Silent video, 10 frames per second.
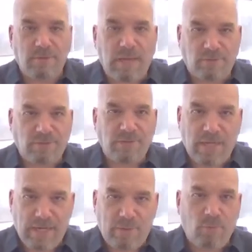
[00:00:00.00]
house
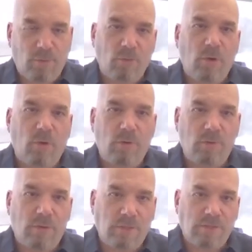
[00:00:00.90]
day where they'll go to
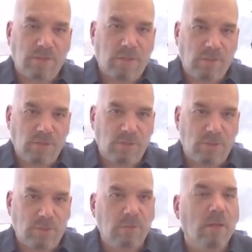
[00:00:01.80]
the
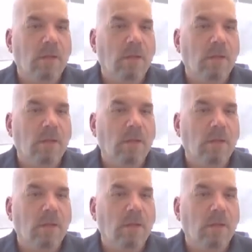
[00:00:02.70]
legislature and